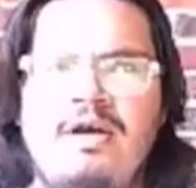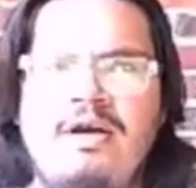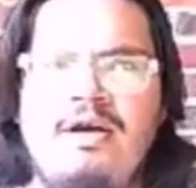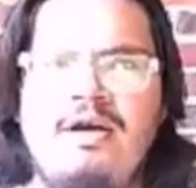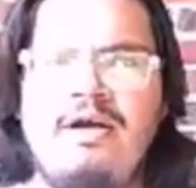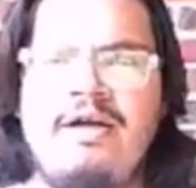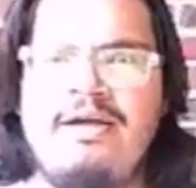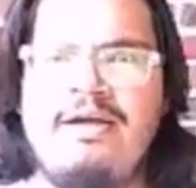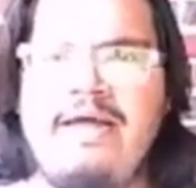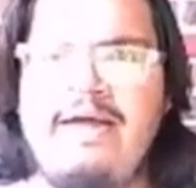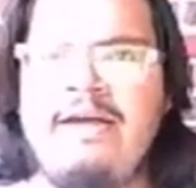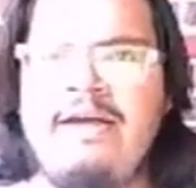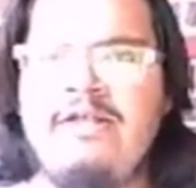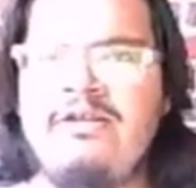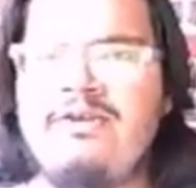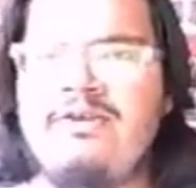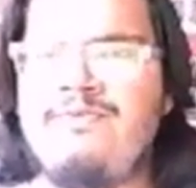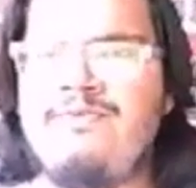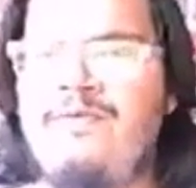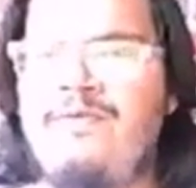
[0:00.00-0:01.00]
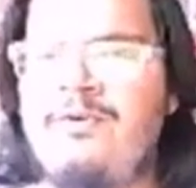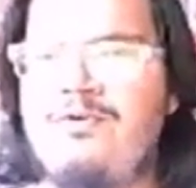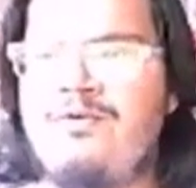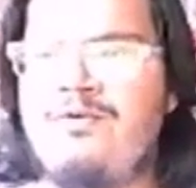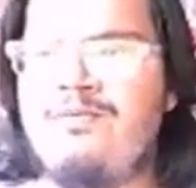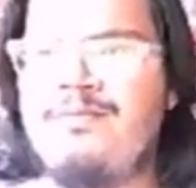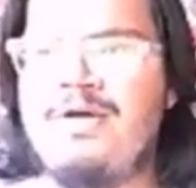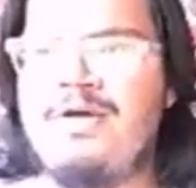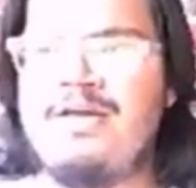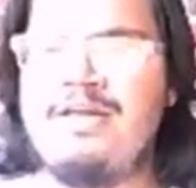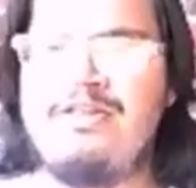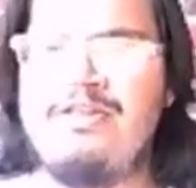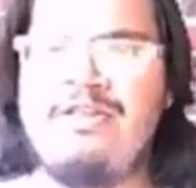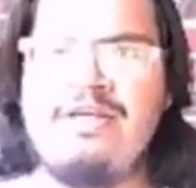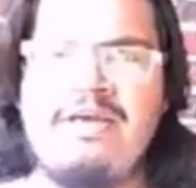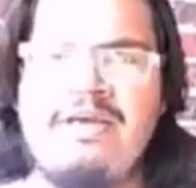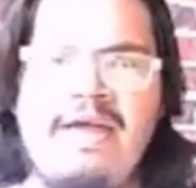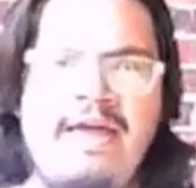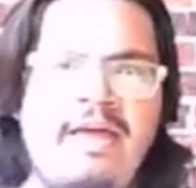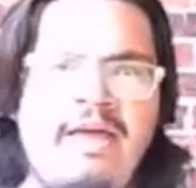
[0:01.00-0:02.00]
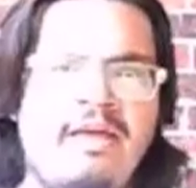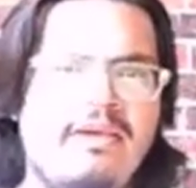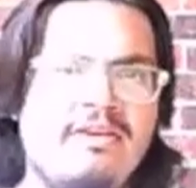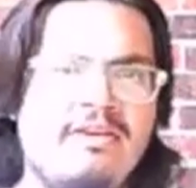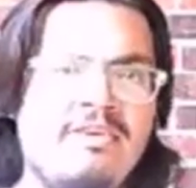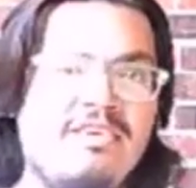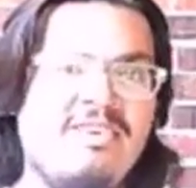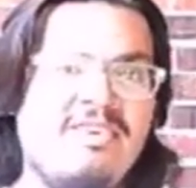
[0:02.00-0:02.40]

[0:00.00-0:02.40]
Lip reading: an alien film. And in the end,